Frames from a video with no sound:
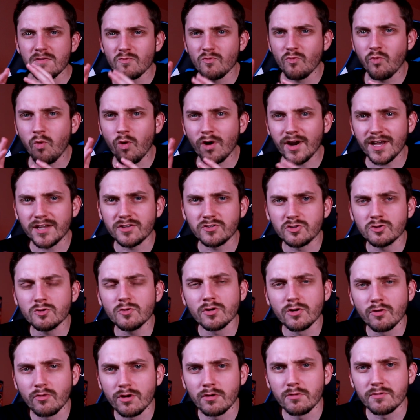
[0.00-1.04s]
what I
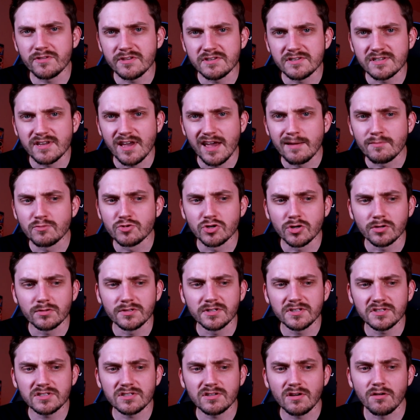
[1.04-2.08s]
do agree with these game
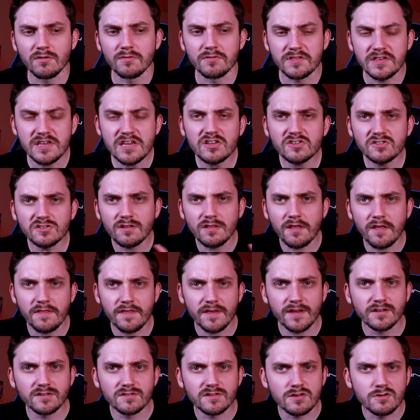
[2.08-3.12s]
journalists are these are the
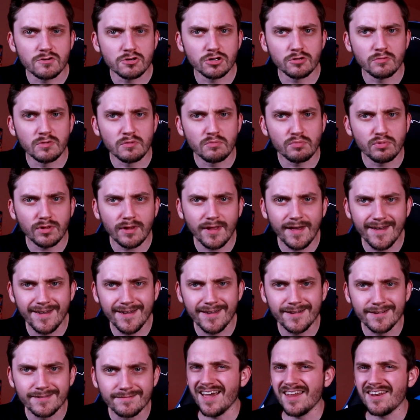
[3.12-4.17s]
things that you should be
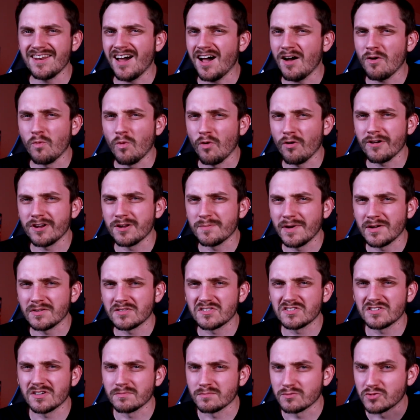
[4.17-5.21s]
playing and not worrying
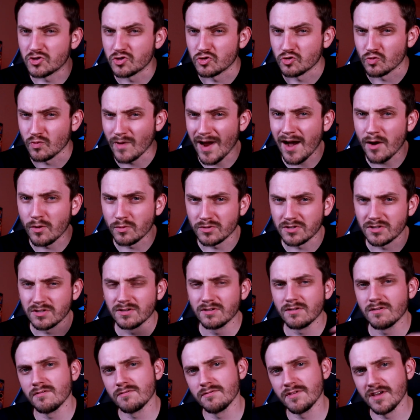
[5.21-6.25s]
about some drought
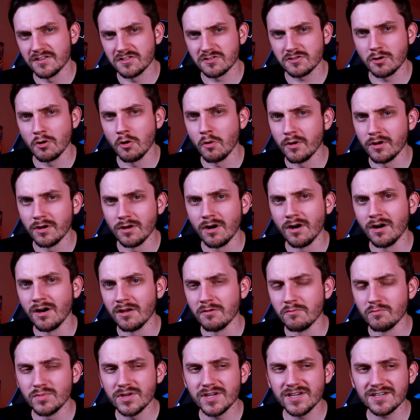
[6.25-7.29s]
that's going
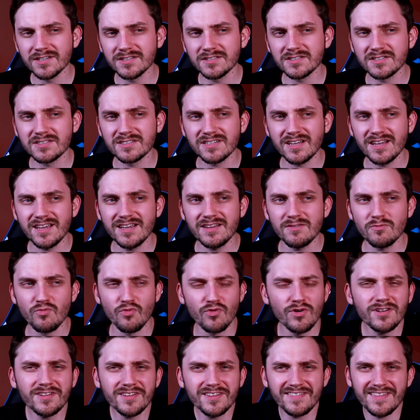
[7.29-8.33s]
on because it
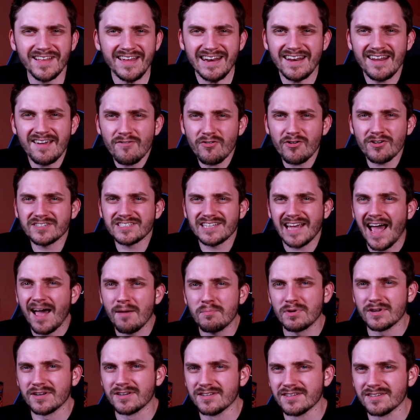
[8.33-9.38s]
really that never has
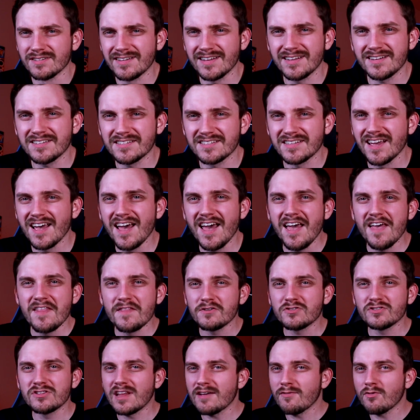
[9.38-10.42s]
happened. That is
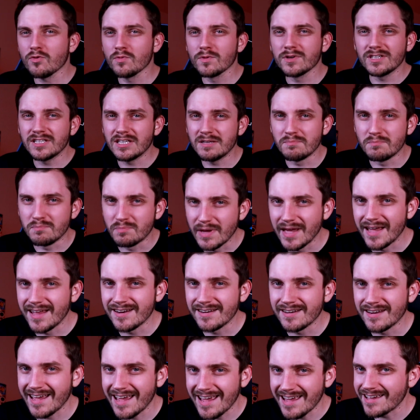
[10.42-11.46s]
there's never really
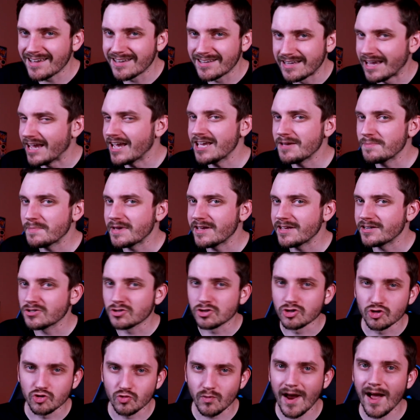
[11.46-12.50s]
been a
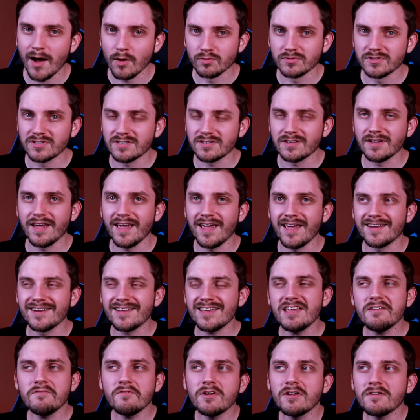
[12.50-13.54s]
gaming drought. And
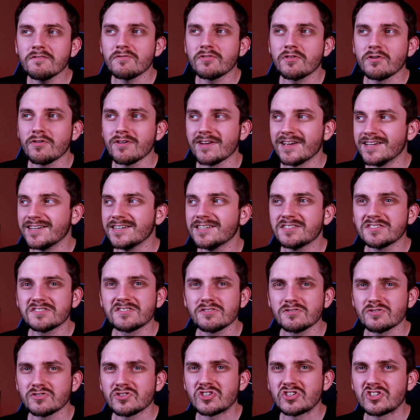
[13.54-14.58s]
even if there is,
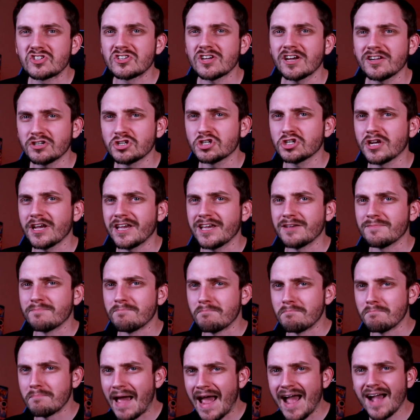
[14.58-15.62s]
there's such a
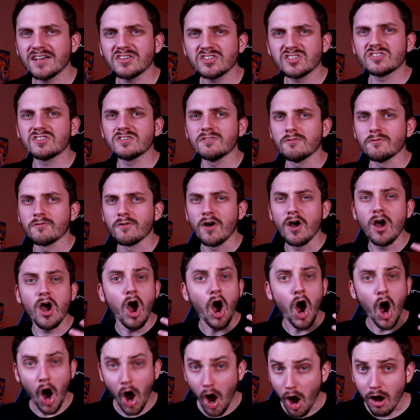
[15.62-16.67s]
massive
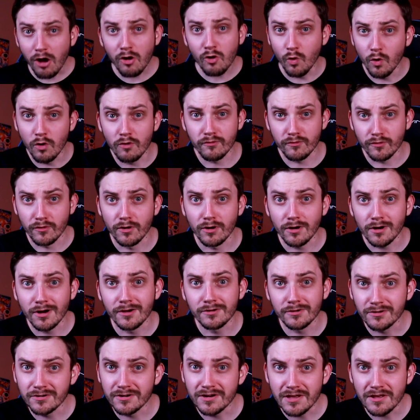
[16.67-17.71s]
aquifer
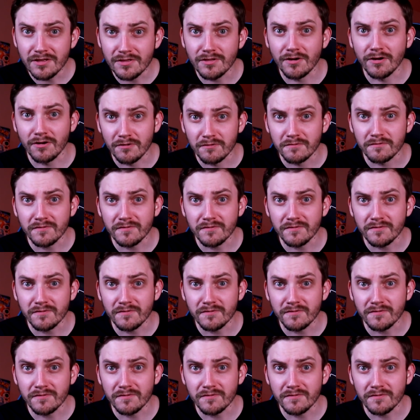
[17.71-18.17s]
underneath our